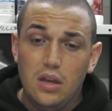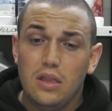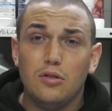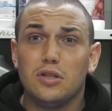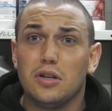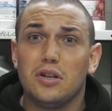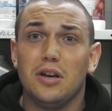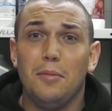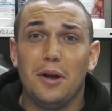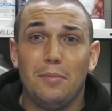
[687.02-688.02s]
those are
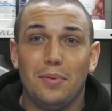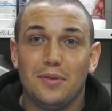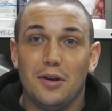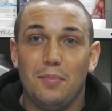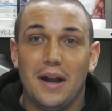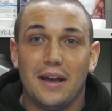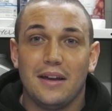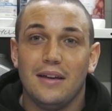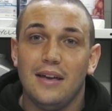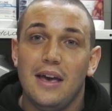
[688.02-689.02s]
coming up, don't
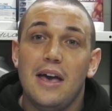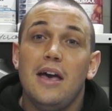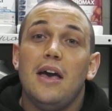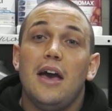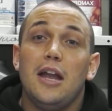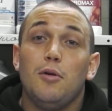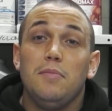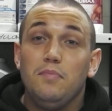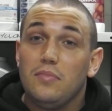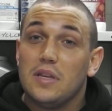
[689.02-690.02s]
panic.
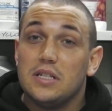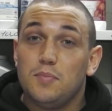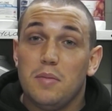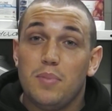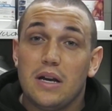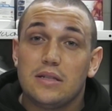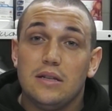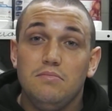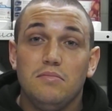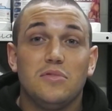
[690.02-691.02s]
Anyway, this has been
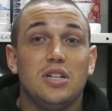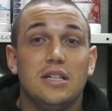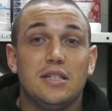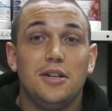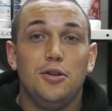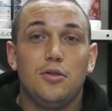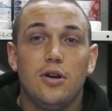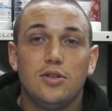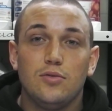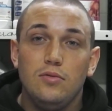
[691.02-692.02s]
Baxter, GNC
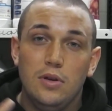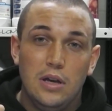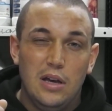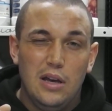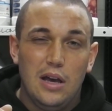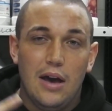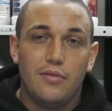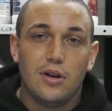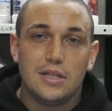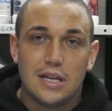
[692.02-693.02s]
Newcastle. Have
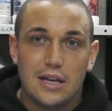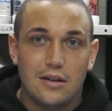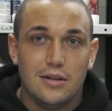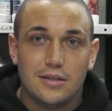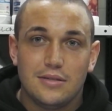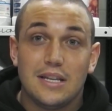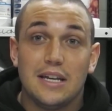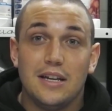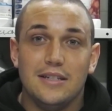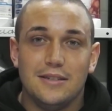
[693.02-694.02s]
a nice day, guys.
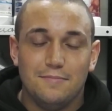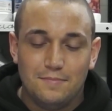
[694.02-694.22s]
Take it easy.